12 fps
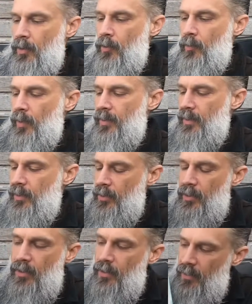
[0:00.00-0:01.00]
With a
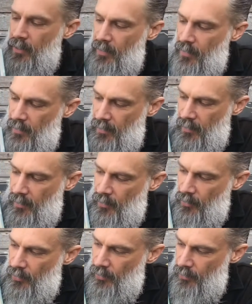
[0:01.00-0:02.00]
gur-gur here and a
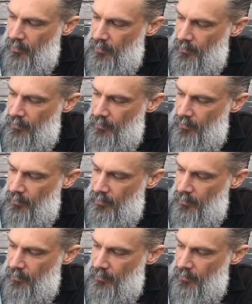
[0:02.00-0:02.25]
gur-gur